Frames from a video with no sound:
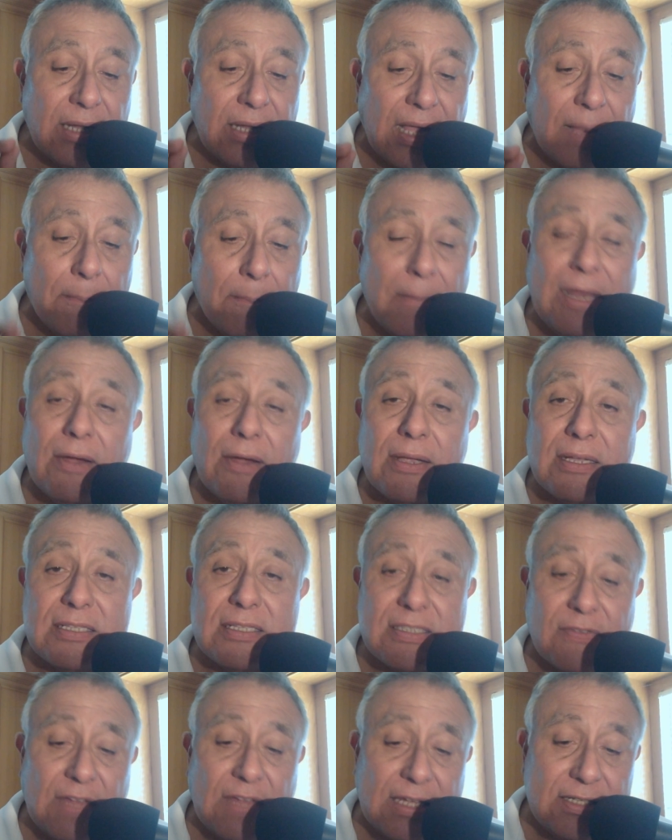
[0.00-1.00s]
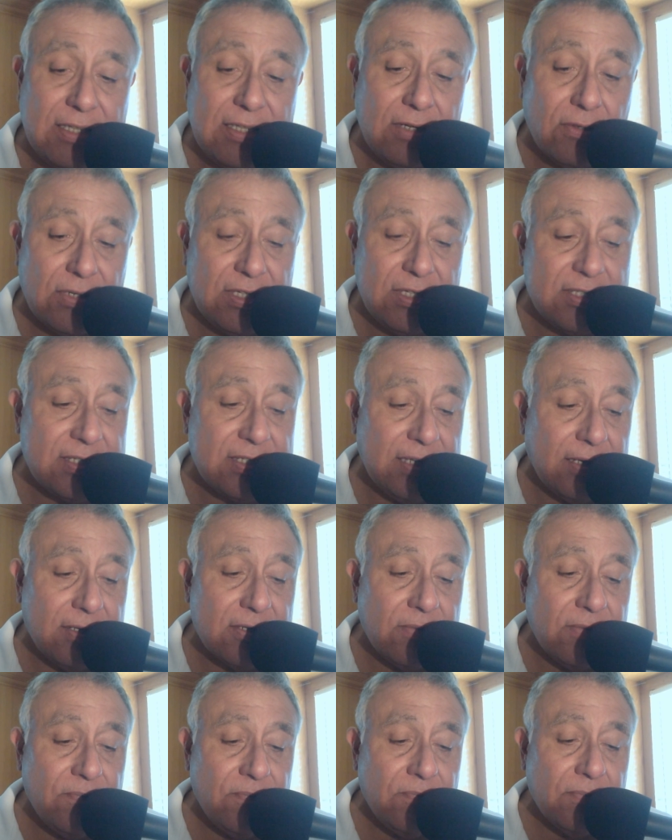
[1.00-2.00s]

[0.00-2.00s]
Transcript: Americans of Latino descent,